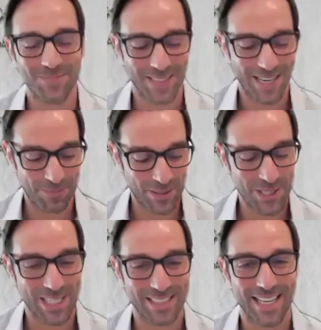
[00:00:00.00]
Yeah,
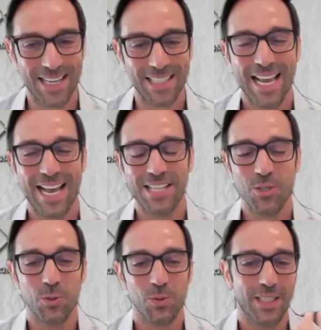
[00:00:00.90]
appreciate that. And
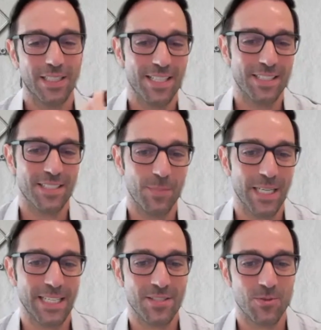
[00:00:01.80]
so let's say
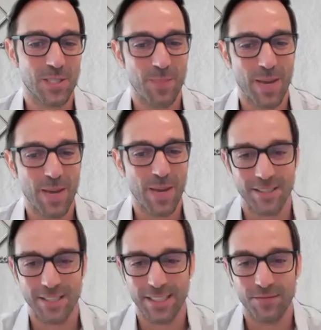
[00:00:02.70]
somebody is just maybe in the
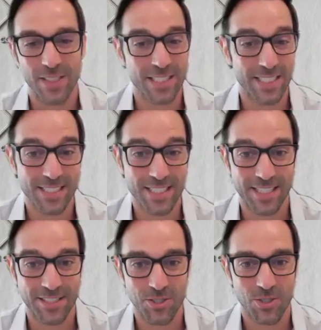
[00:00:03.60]
infancy
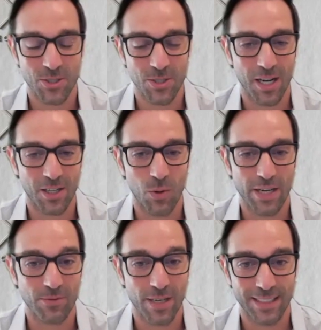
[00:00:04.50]
stages, so they're not
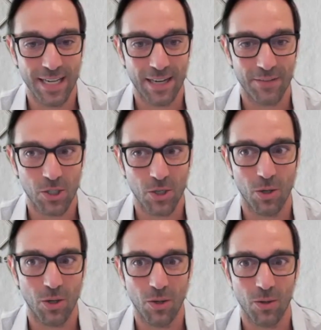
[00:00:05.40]
quite ready to have a
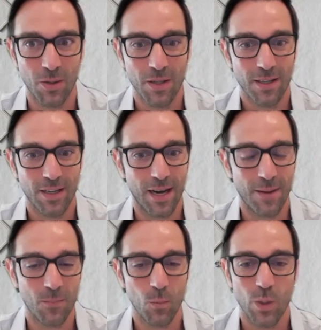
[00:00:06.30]
call.
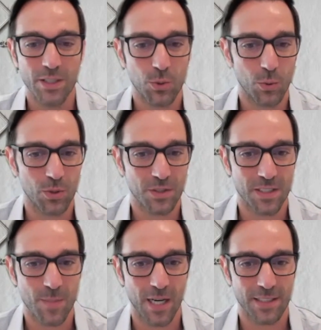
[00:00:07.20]
What tools does
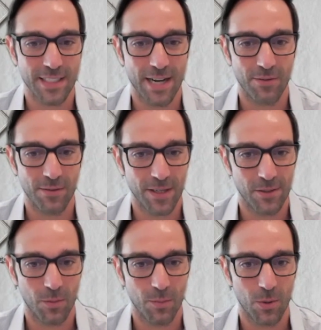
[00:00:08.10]
MoXie have
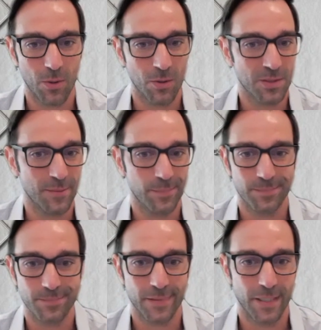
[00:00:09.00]
available to,
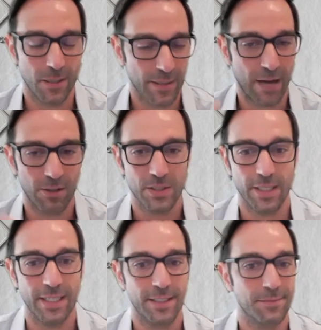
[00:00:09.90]

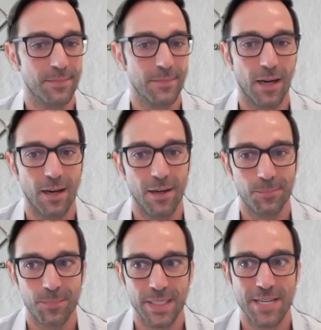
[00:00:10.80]
calculate
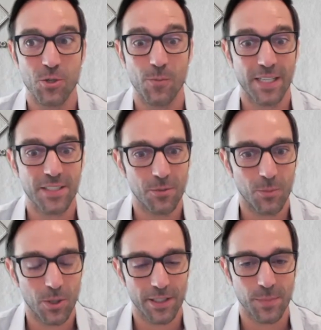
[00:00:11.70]
potential Mexico
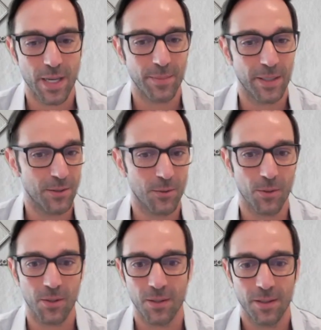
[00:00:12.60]
mortgage payment
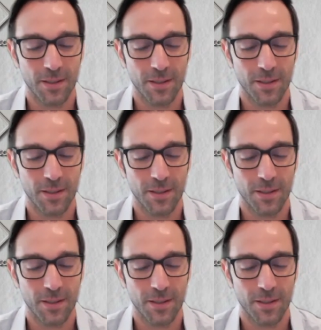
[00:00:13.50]
or